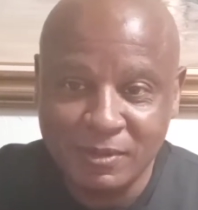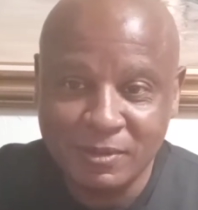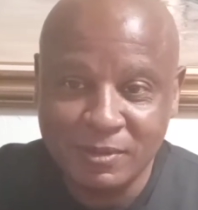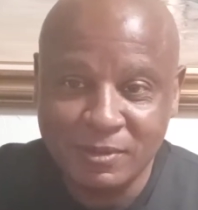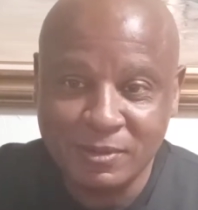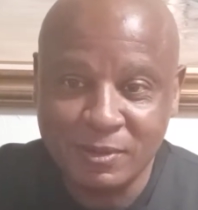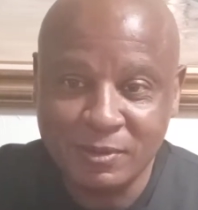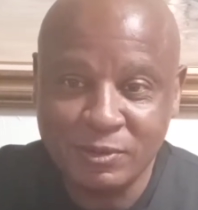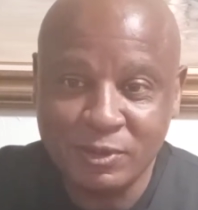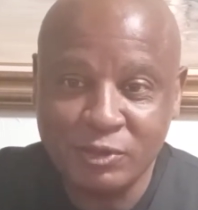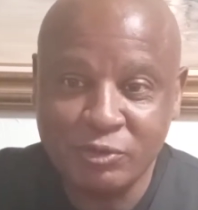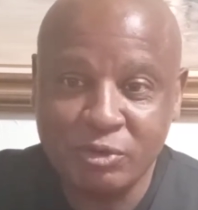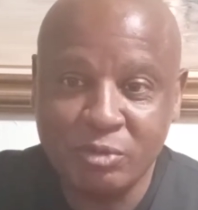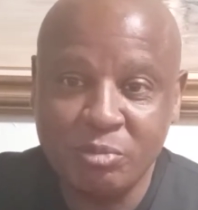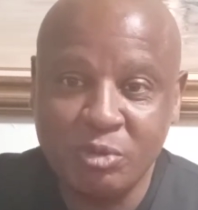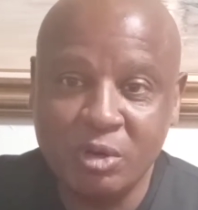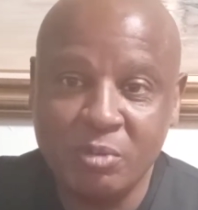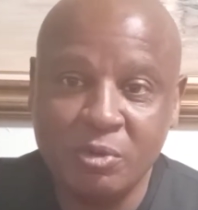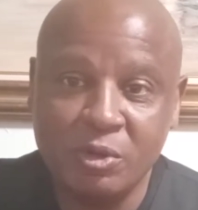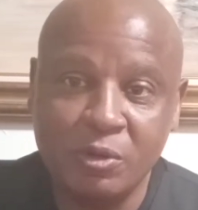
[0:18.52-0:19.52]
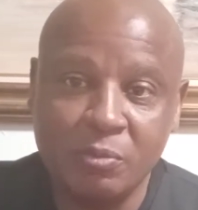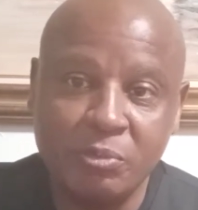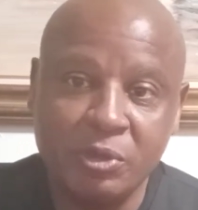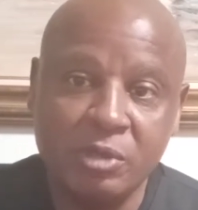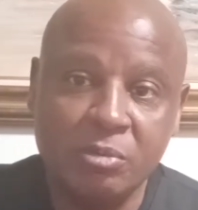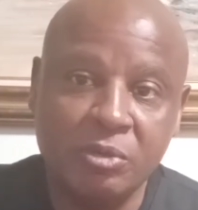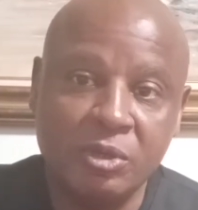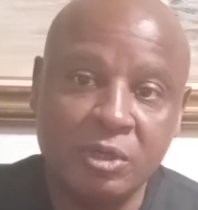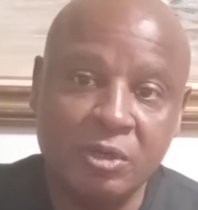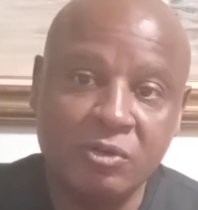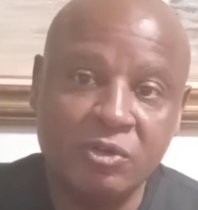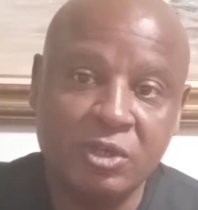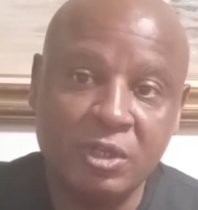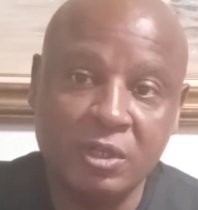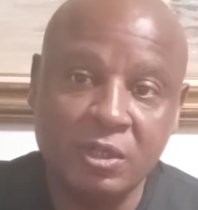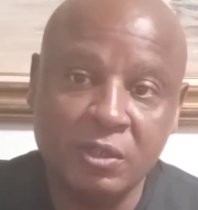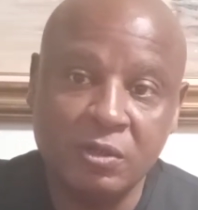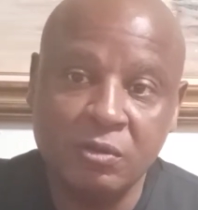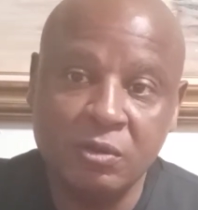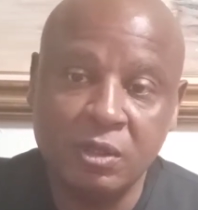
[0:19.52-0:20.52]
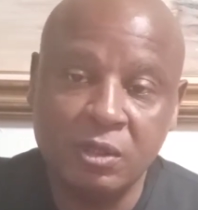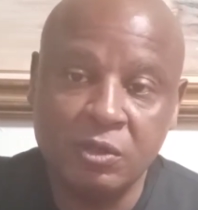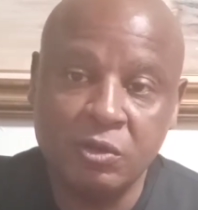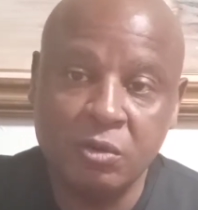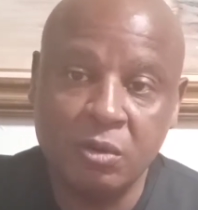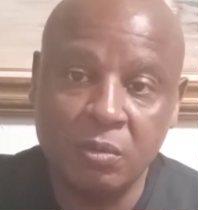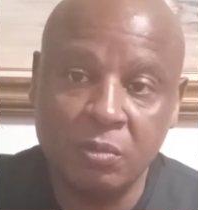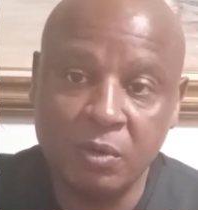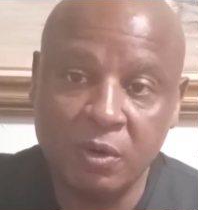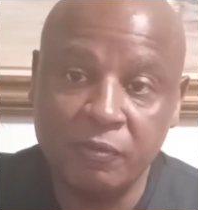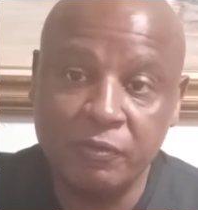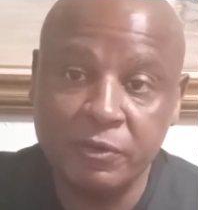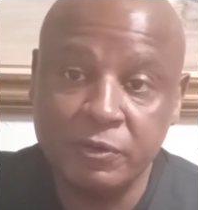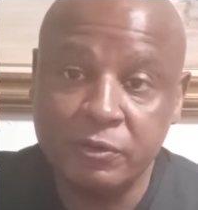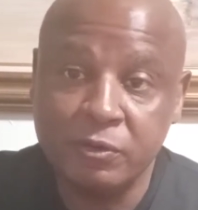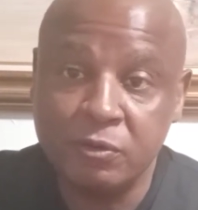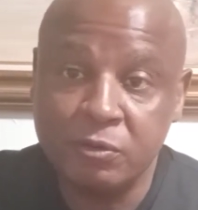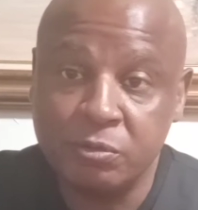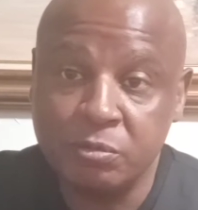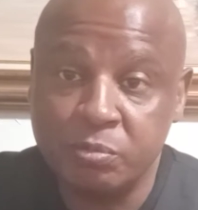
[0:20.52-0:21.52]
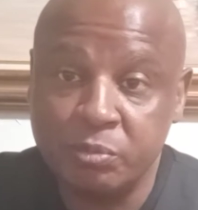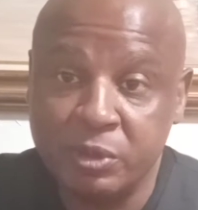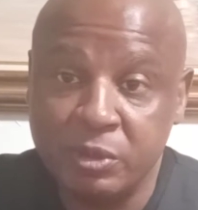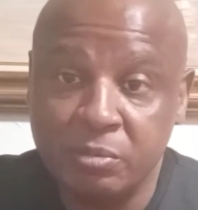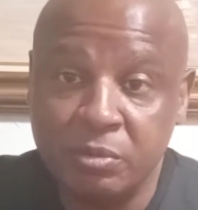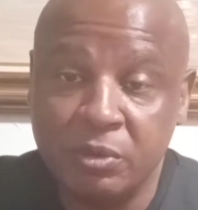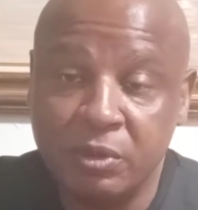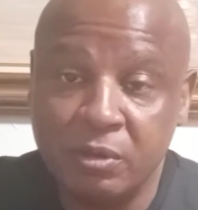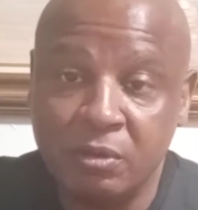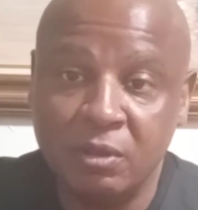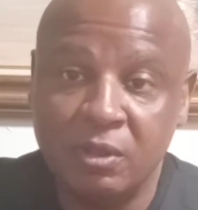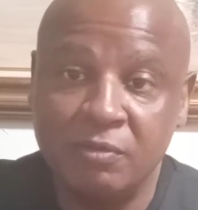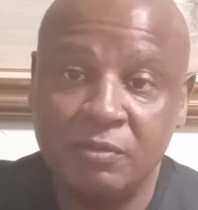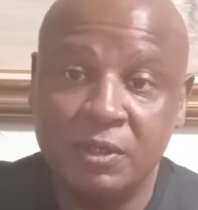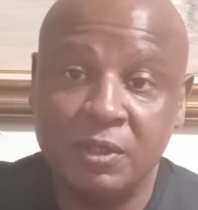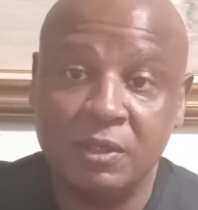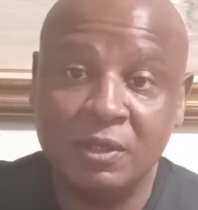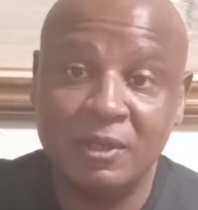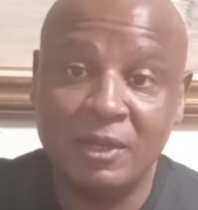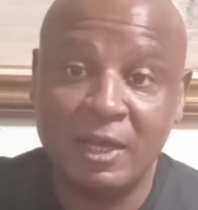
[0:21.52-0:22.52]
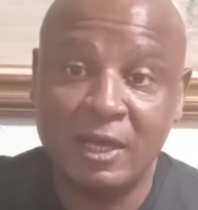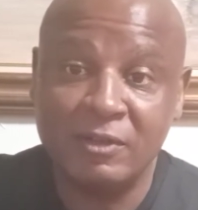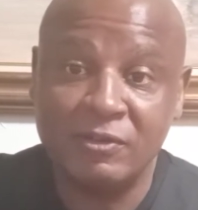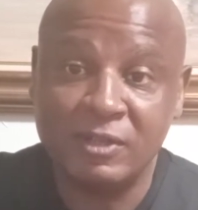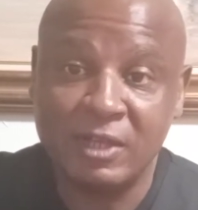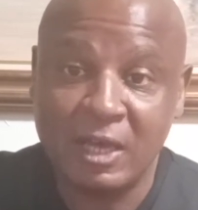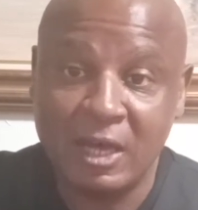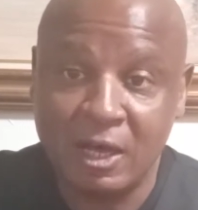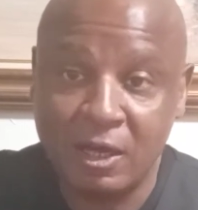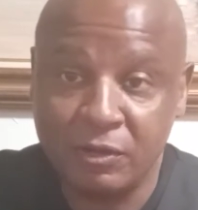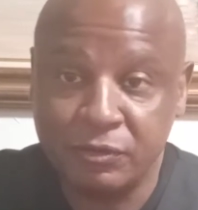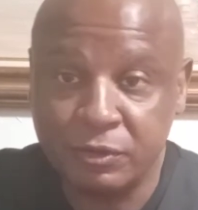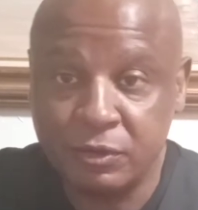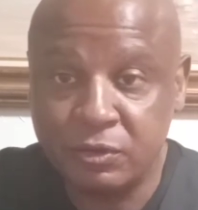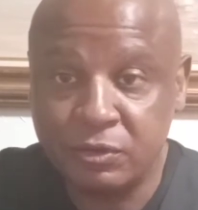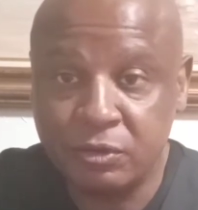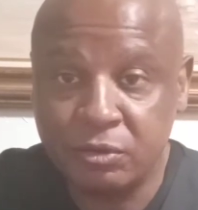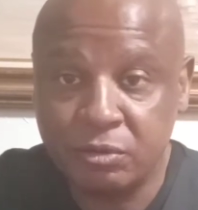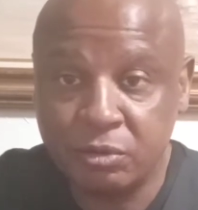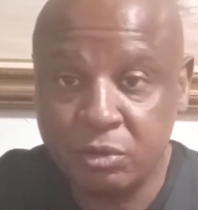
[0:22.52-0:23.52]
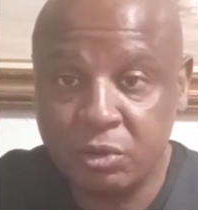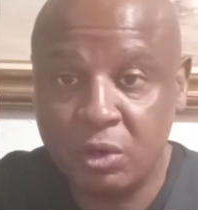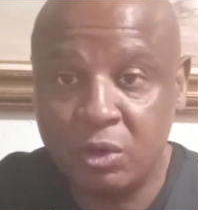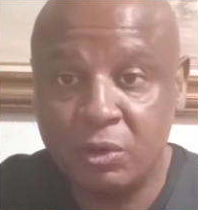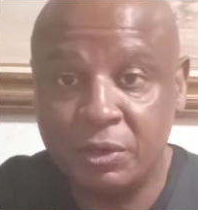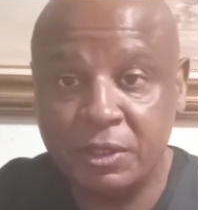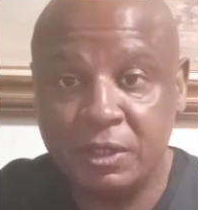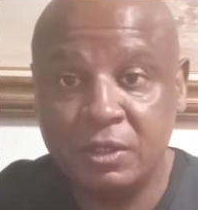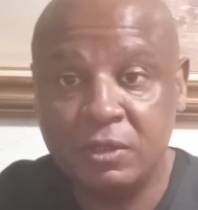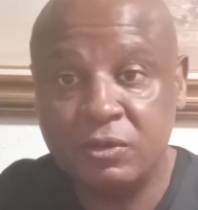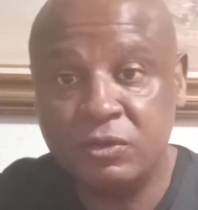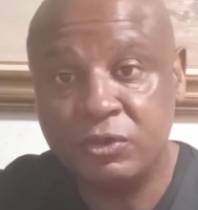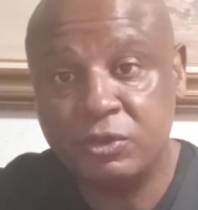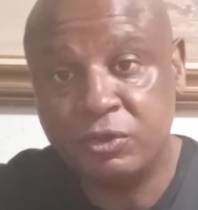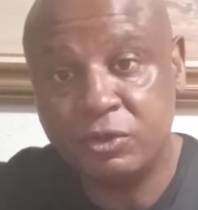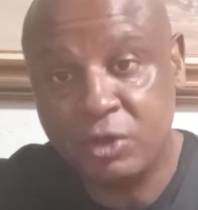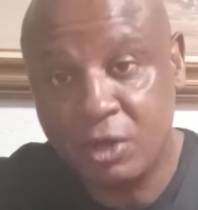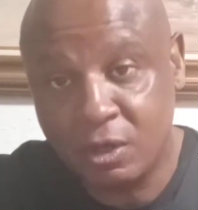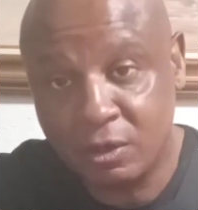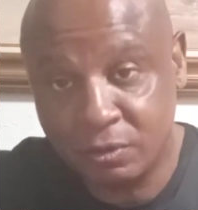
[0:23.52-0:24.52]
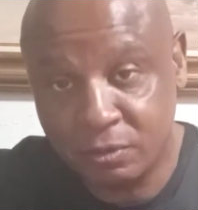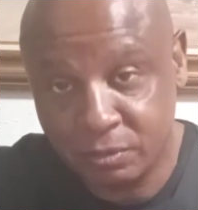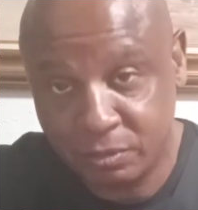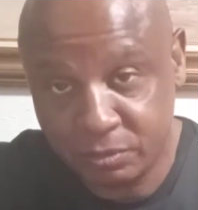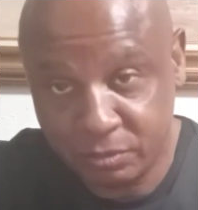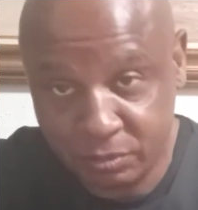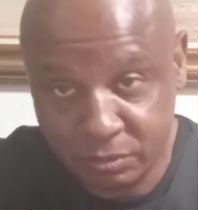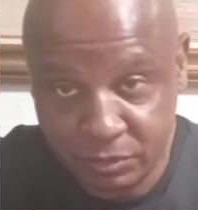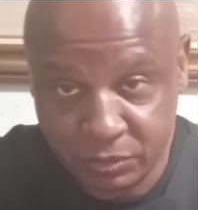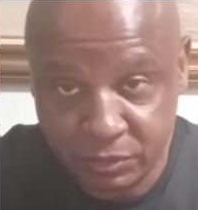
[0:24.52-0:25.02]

So just remember the people that are telling you that you are worthless are people that are living in glass houses throwing stones